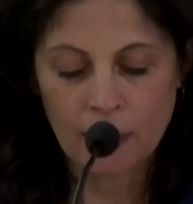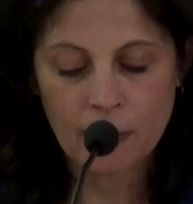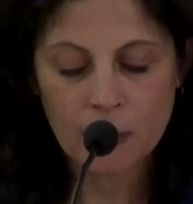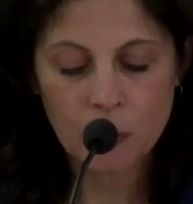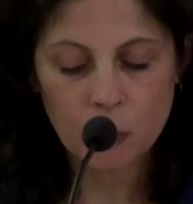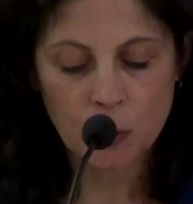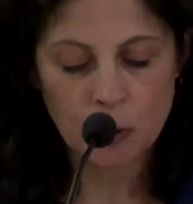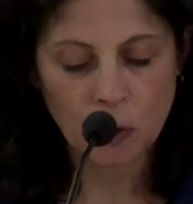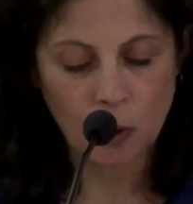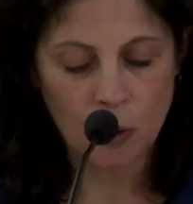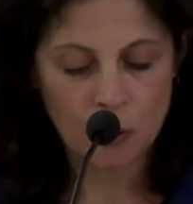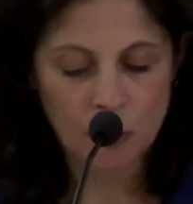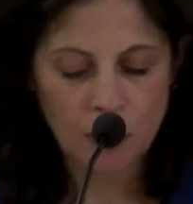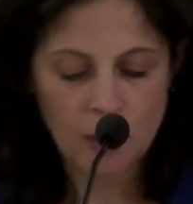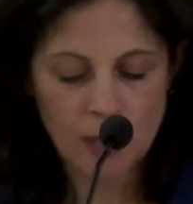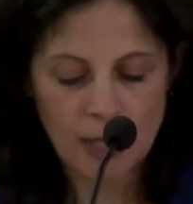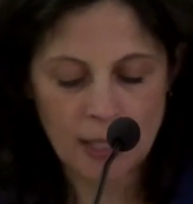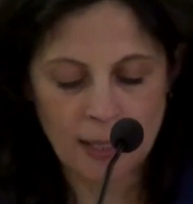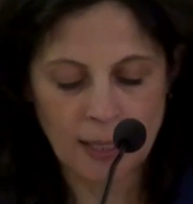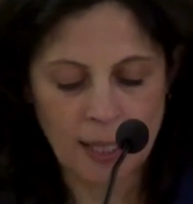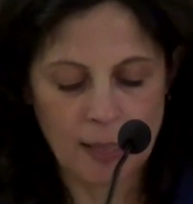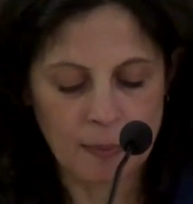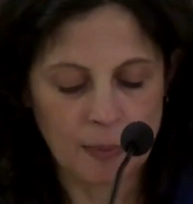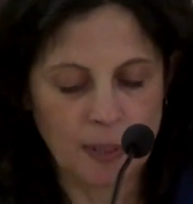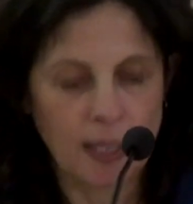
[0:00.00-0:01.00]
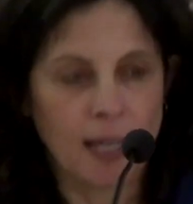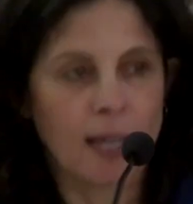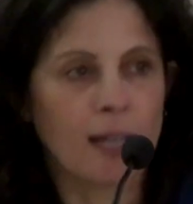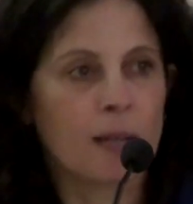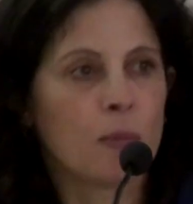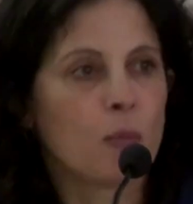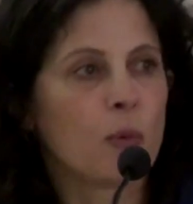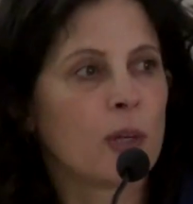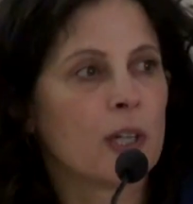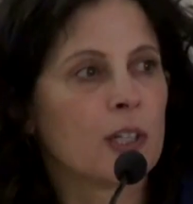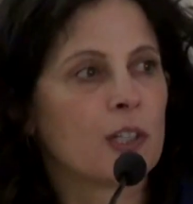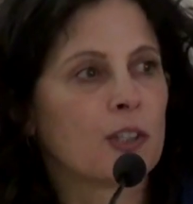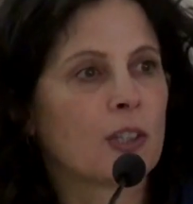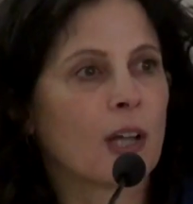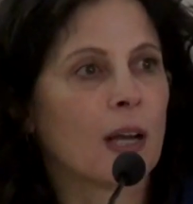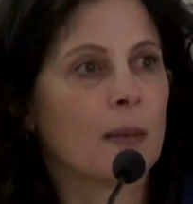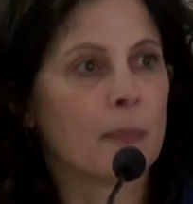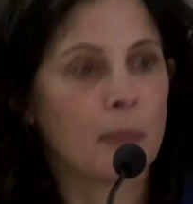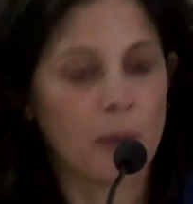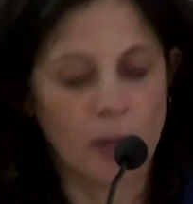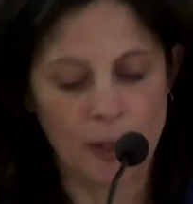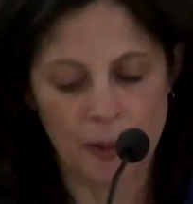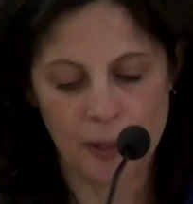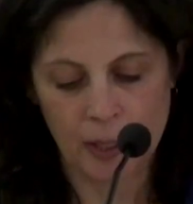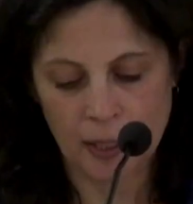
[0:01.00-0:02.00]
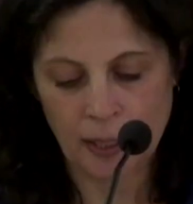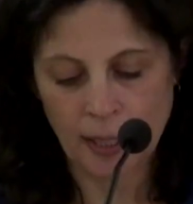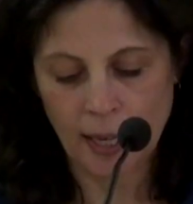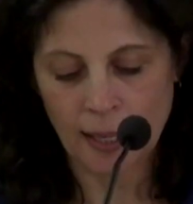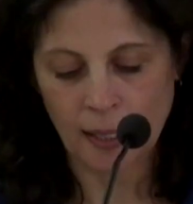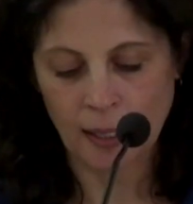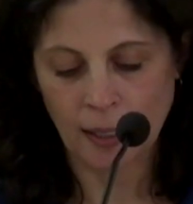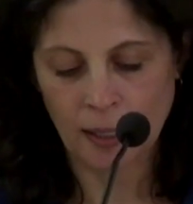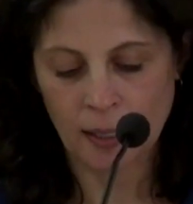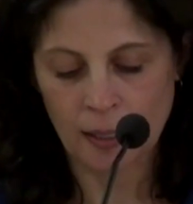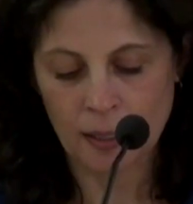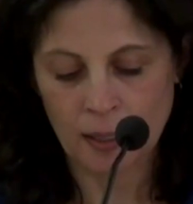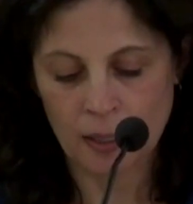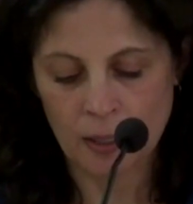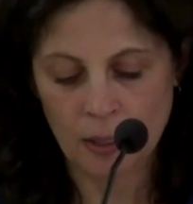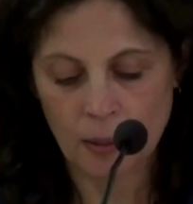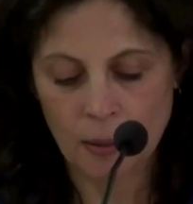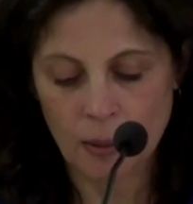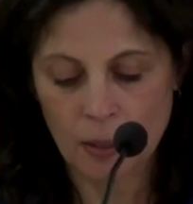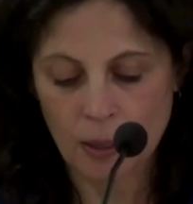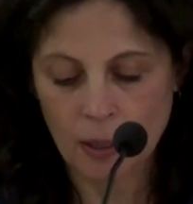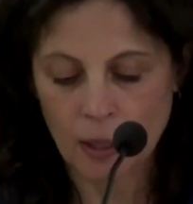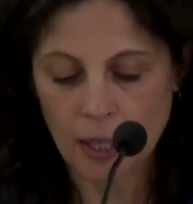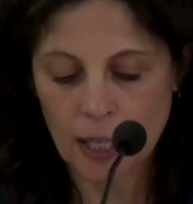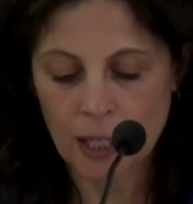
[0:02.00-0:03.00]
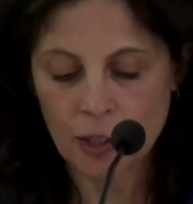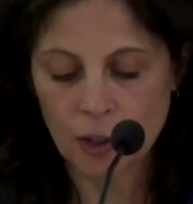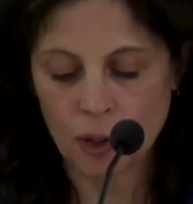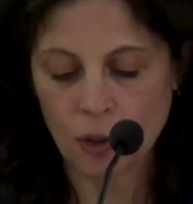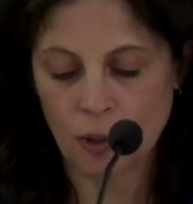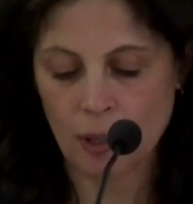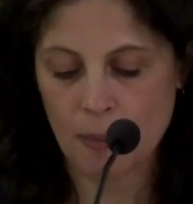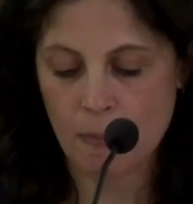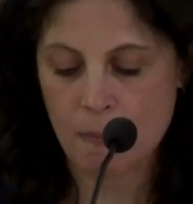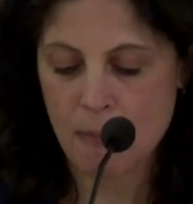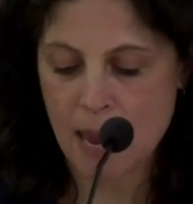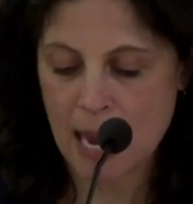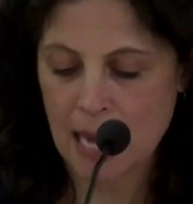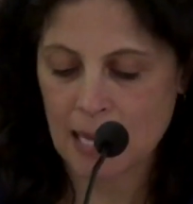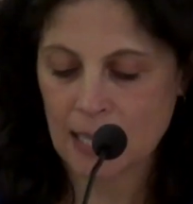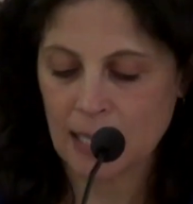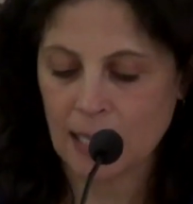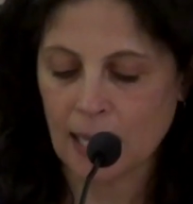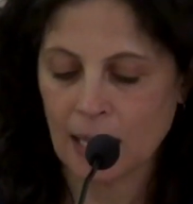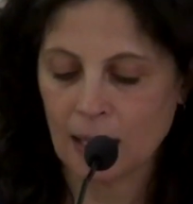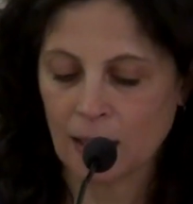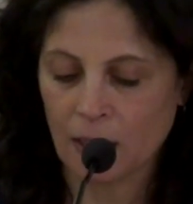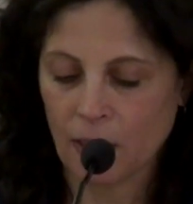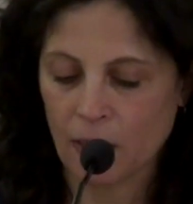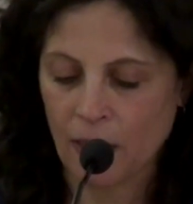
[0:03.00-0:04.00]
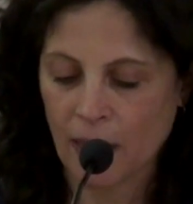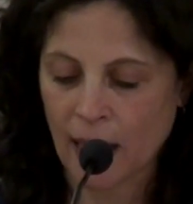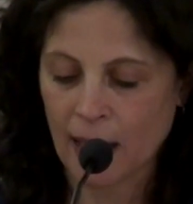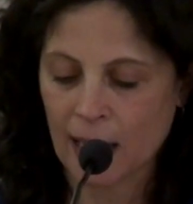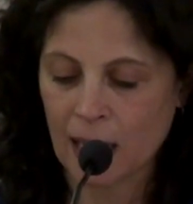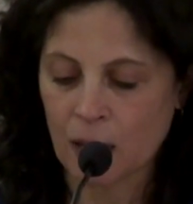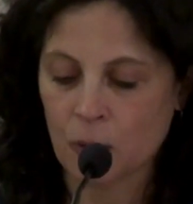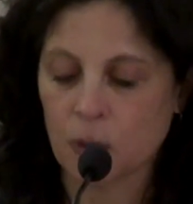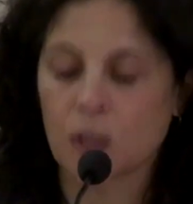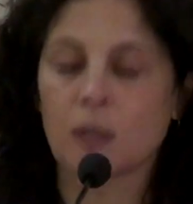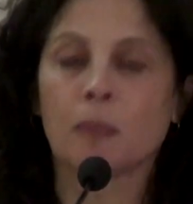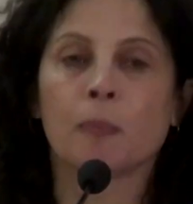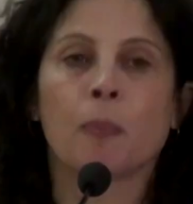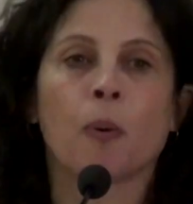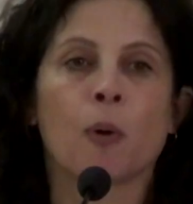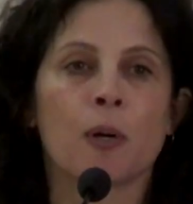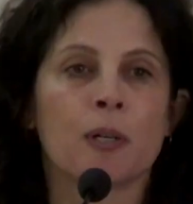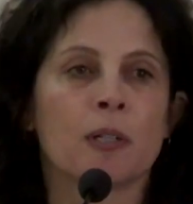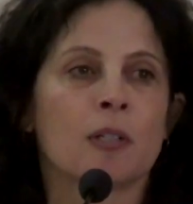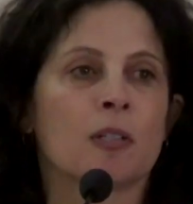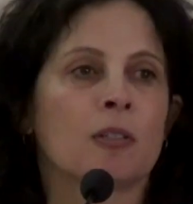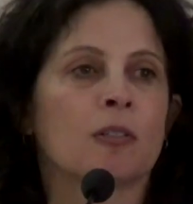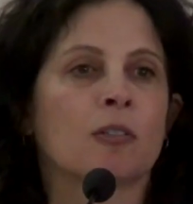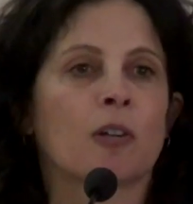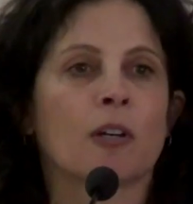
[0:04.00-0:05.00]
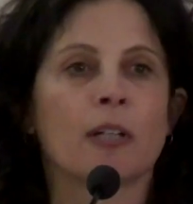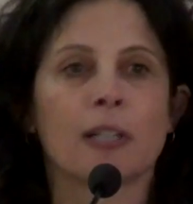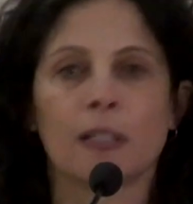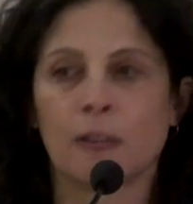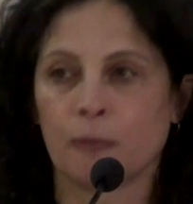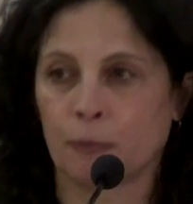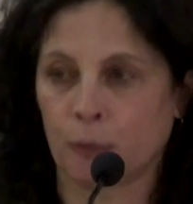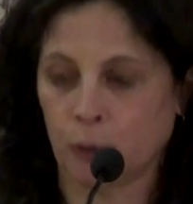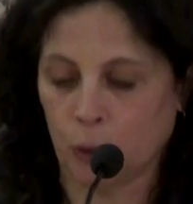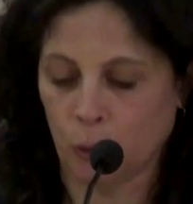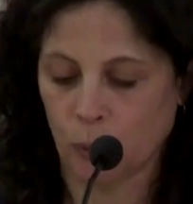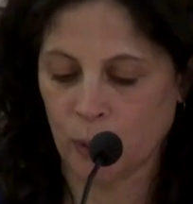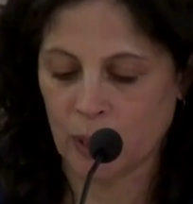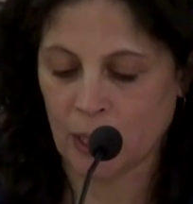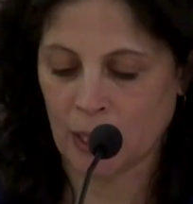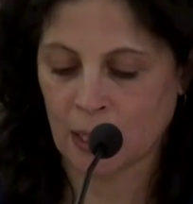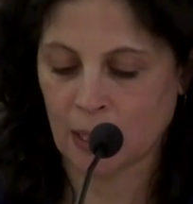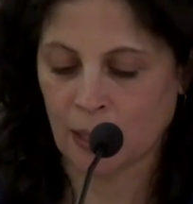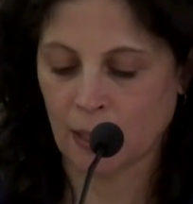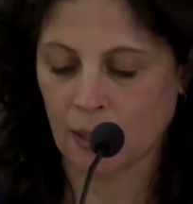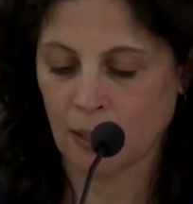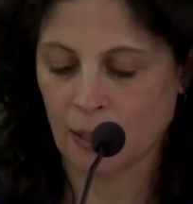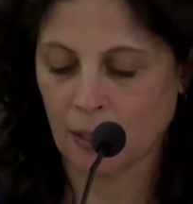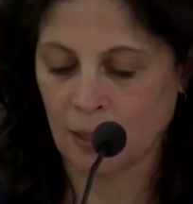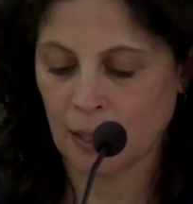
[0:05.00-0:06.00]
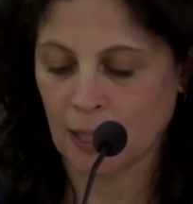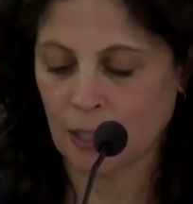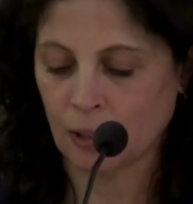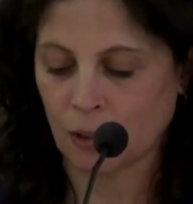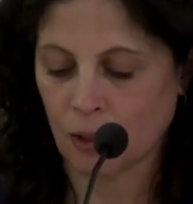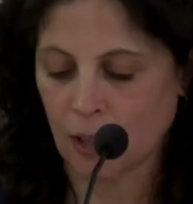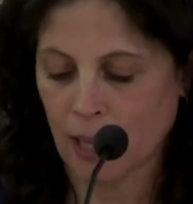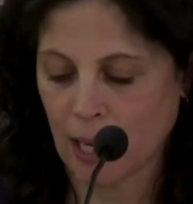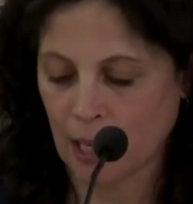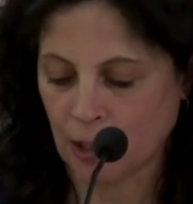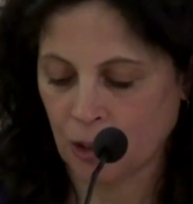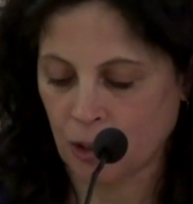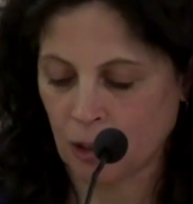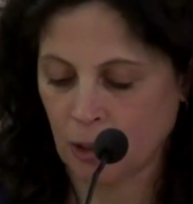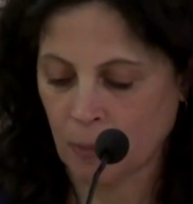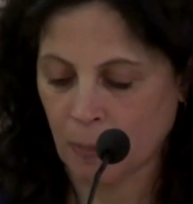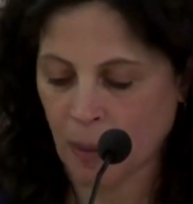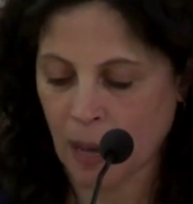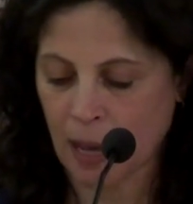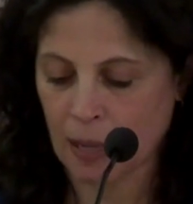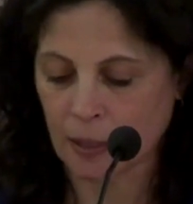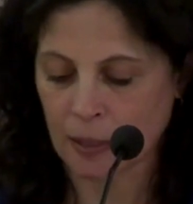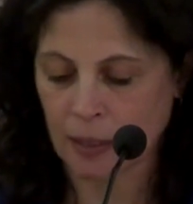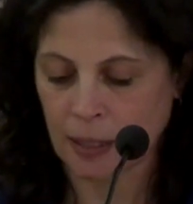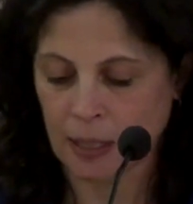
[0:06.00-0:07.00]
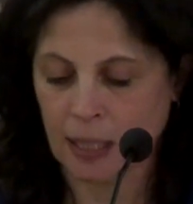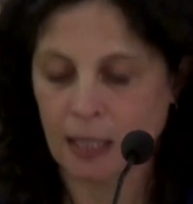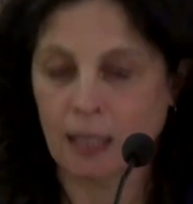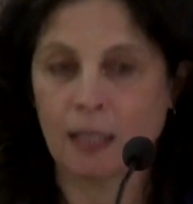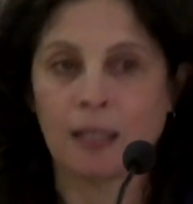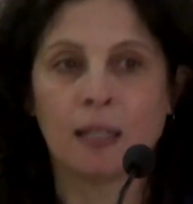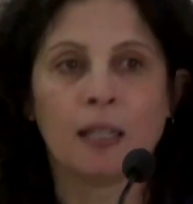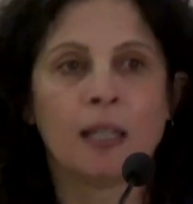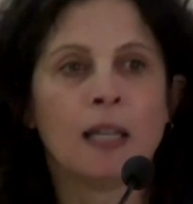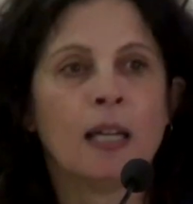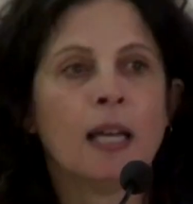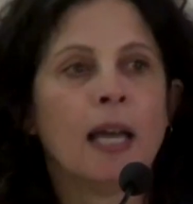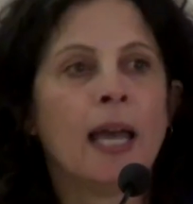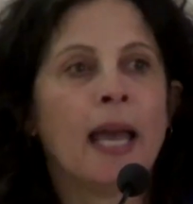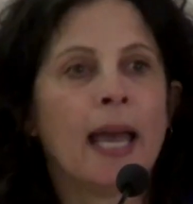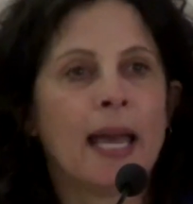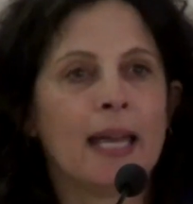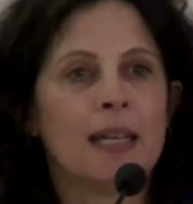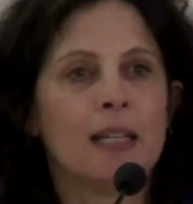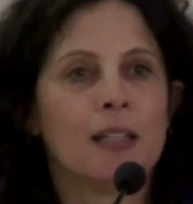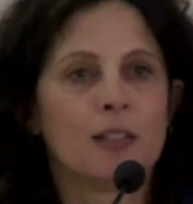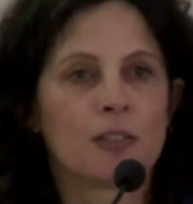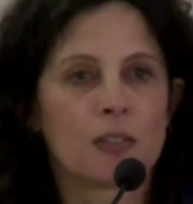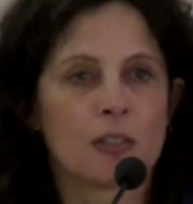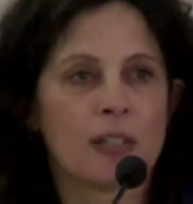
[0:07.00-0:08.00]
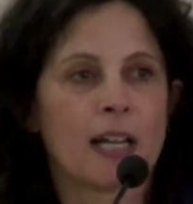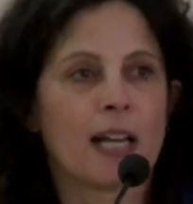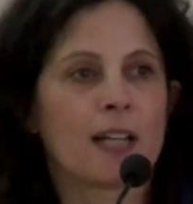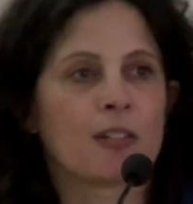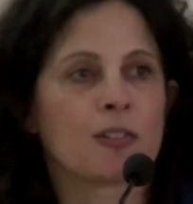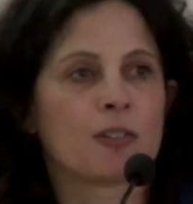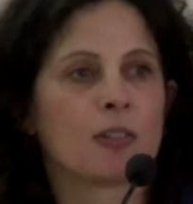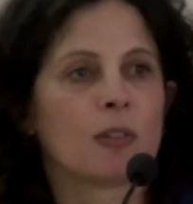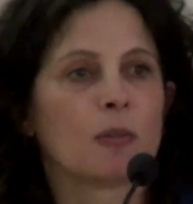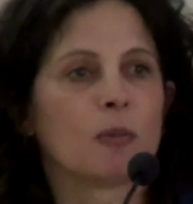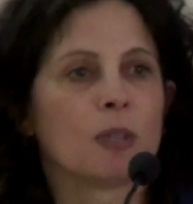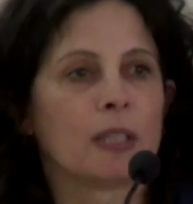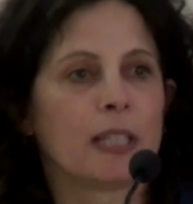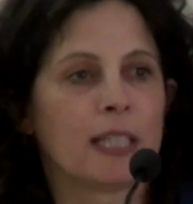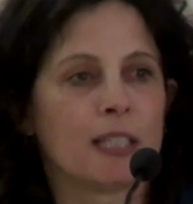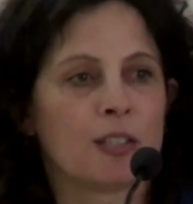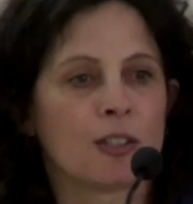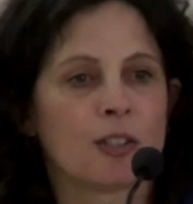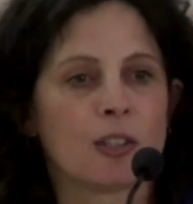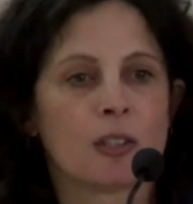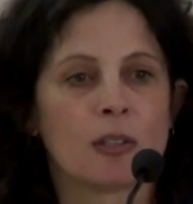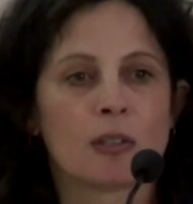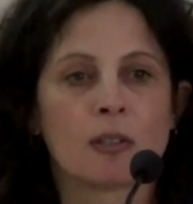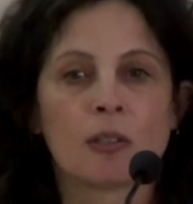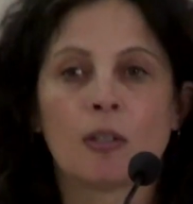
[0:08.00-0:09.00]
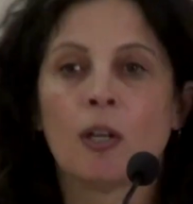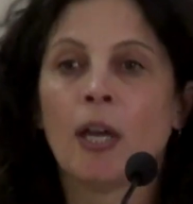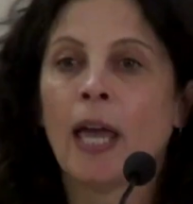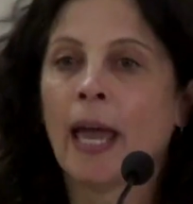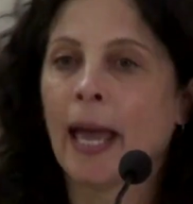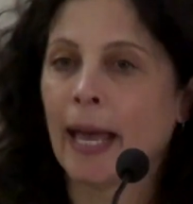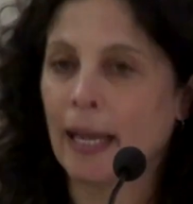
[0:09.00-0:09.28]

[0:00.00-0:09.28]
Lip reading: This was also the same time where John Paul II issued a mandate that it was important to start influencing international policy and international relations.